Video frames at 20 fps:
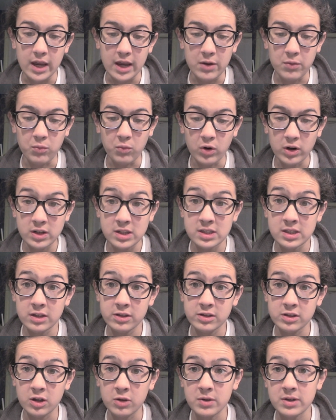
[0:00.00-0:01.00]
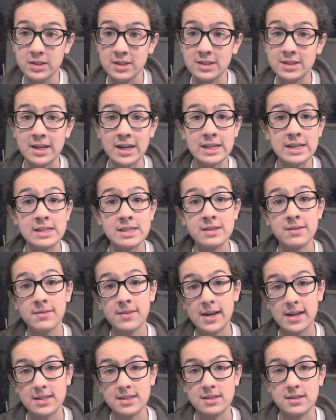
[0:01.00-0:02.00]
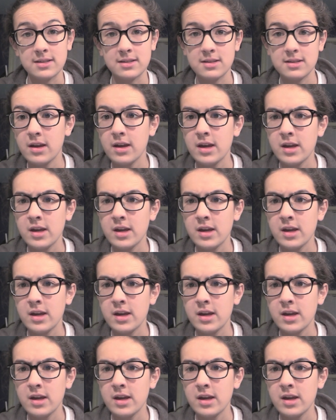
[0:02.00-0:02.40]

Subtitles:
And 1 is the slowest and 10 is the fastest.